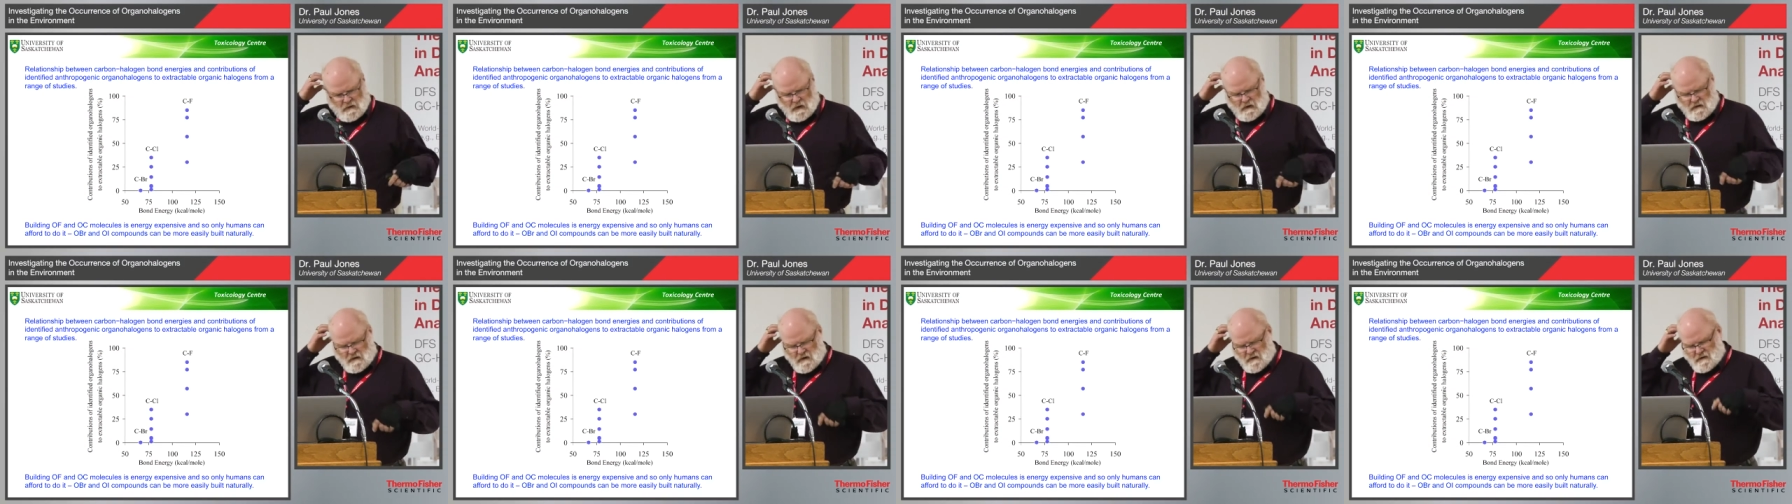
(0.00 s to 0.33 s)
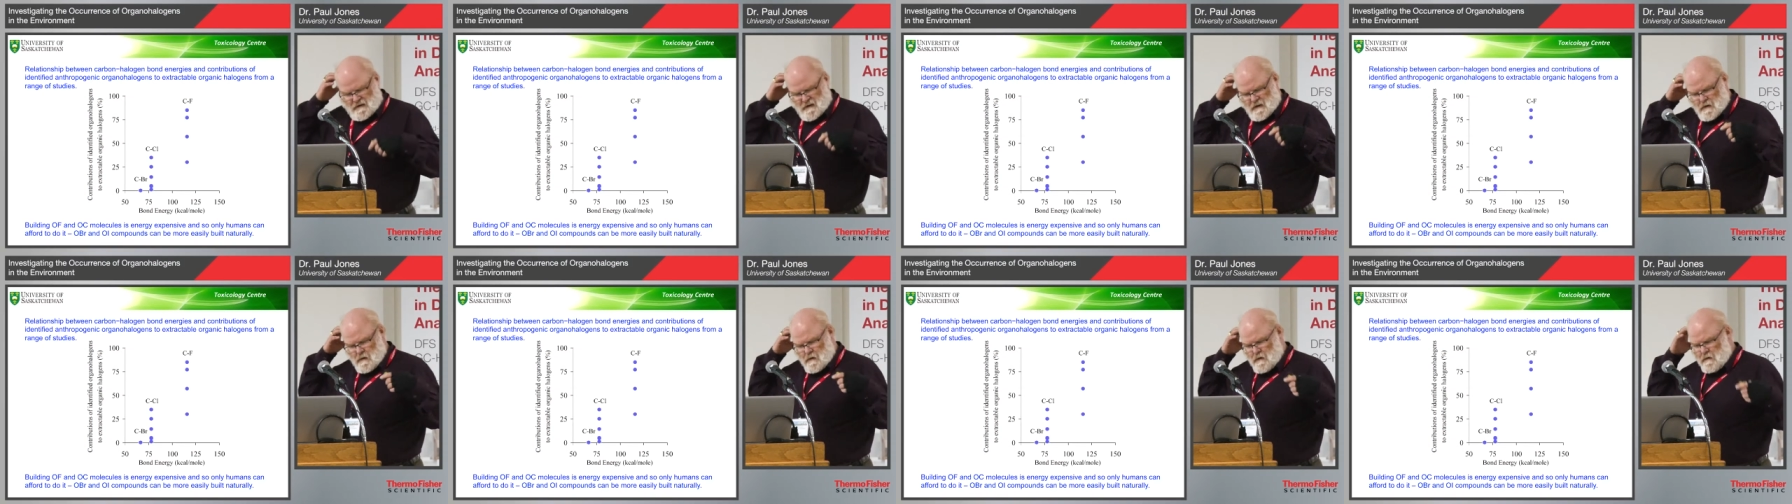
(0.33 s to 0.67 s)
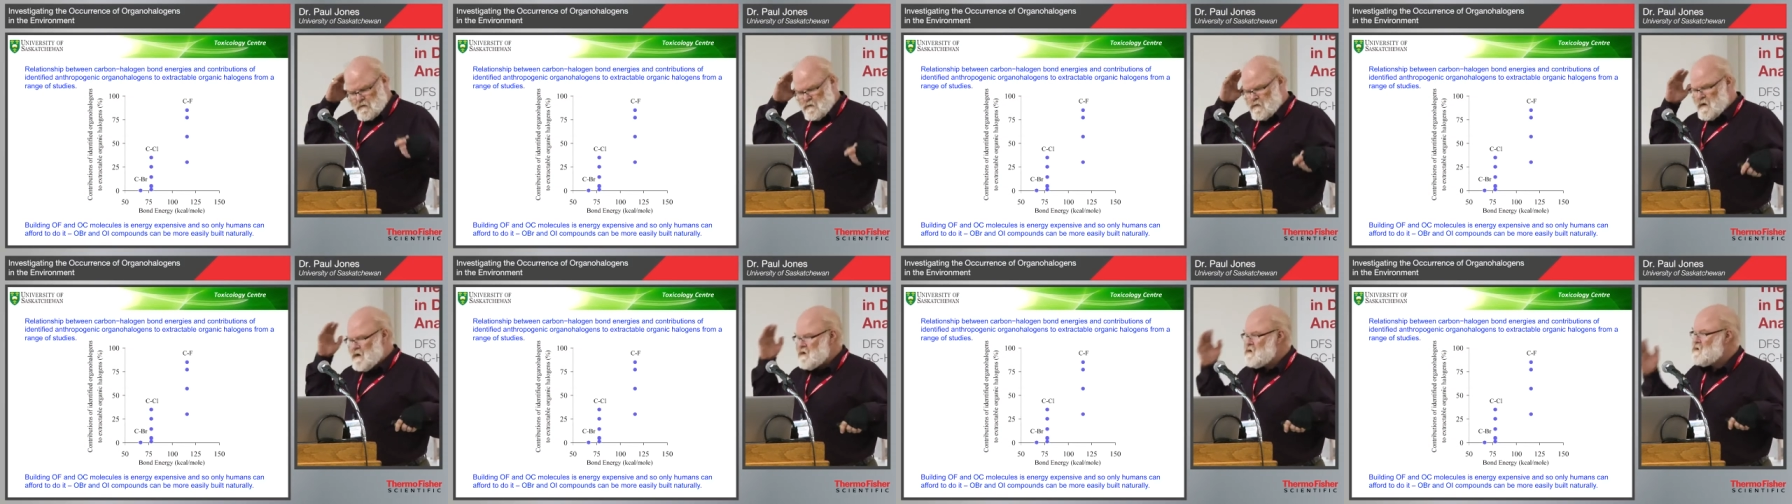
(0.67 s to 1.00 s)
as I said, on a
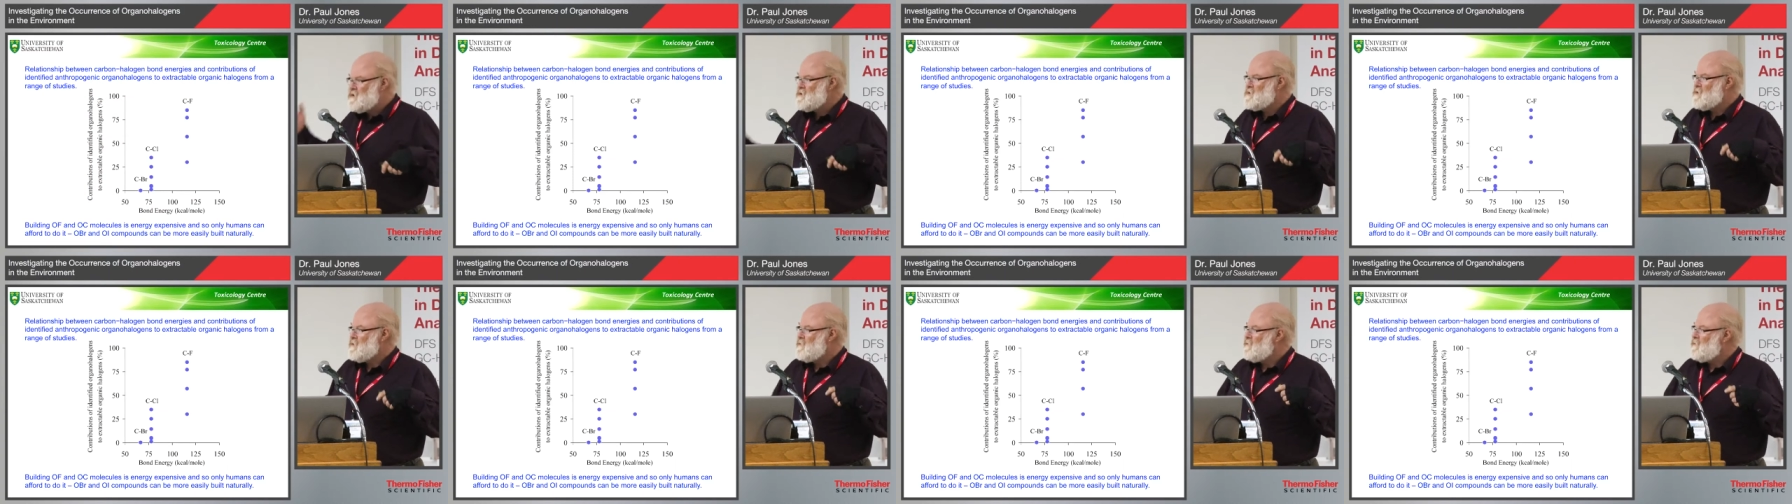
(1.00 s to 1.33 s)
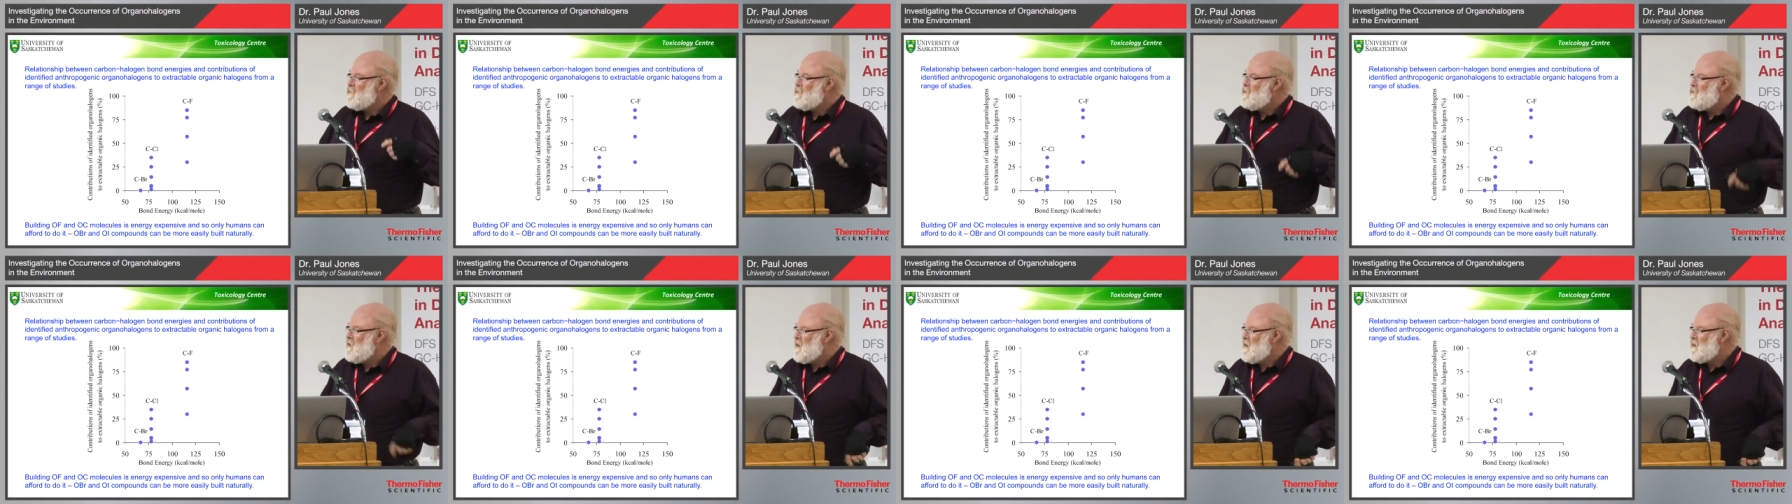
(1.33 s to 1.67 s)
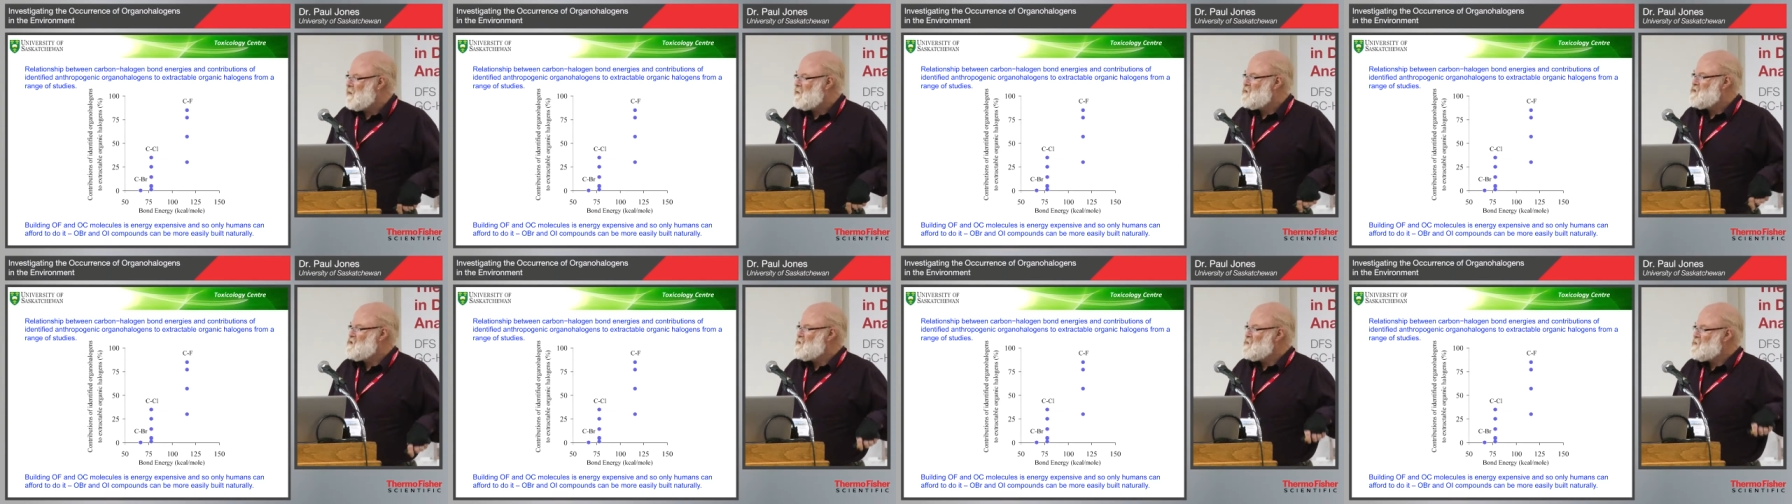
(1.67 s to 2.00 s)
range of, of
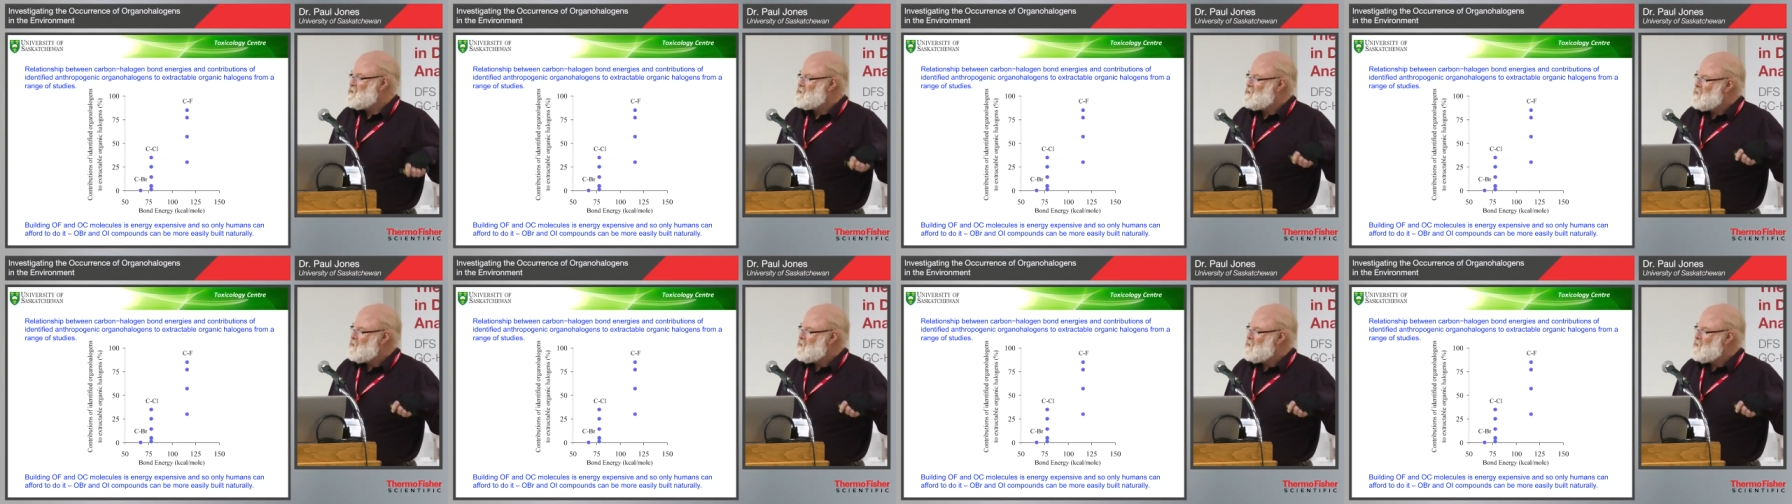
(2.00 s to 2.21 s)
halogens.